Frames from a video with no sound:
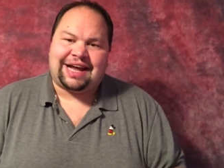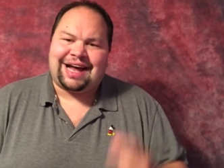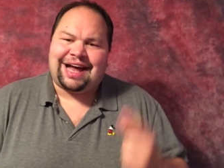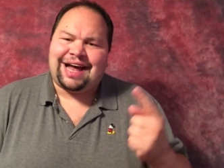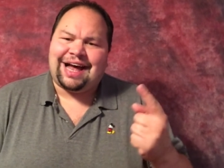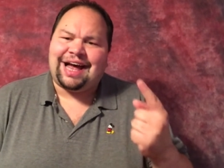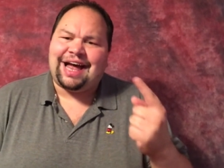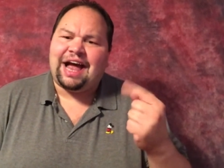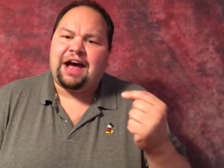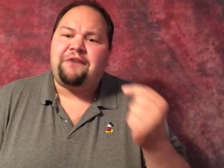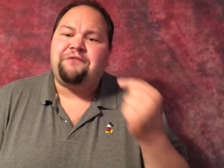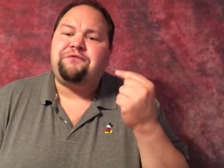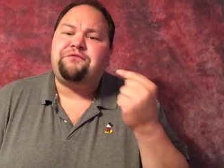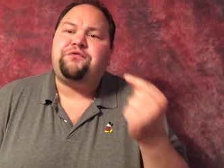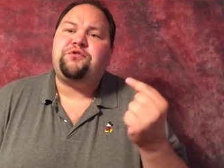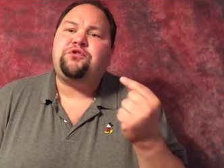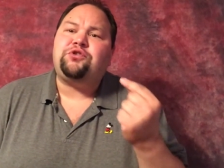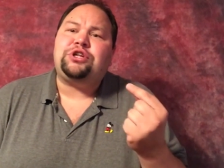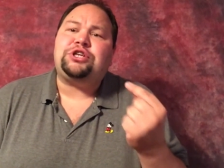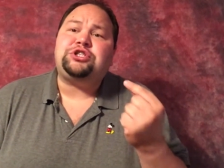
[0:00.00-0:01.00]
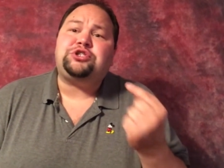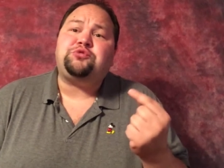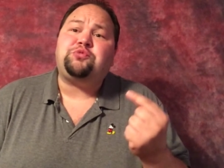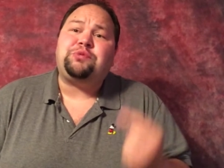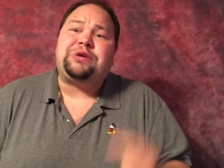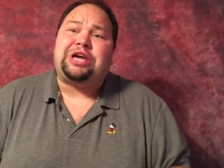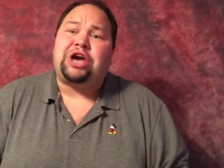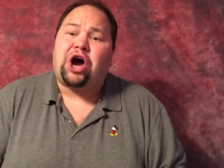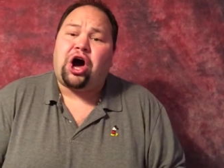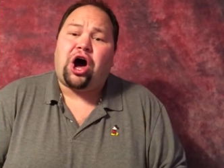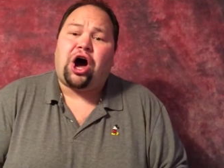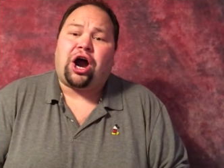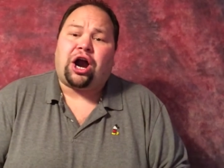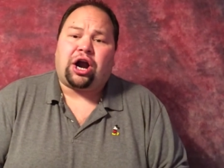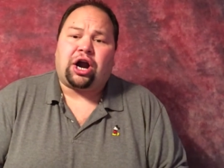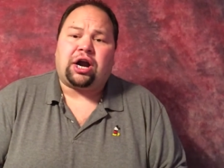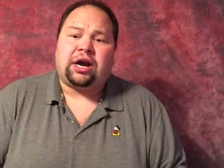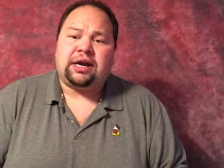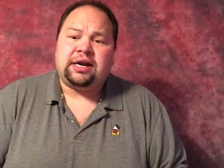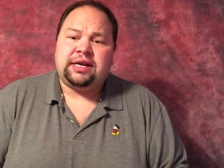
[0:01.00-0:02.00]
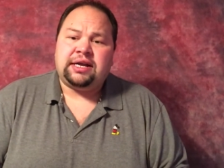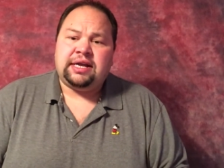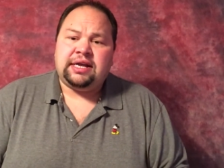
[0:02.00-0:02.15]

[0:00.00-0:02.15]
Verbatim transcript: Ah, how foolish we are.